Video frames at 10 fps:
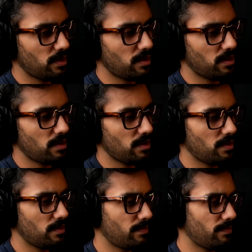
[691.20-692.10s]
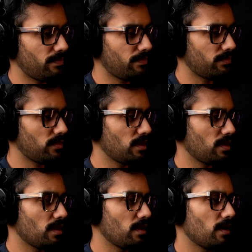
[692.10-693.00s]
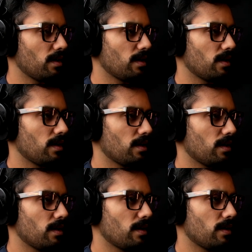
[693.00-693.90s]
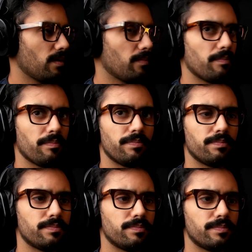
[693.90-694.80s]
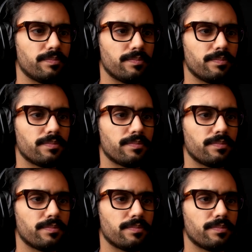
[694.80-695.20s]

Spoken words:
(silence)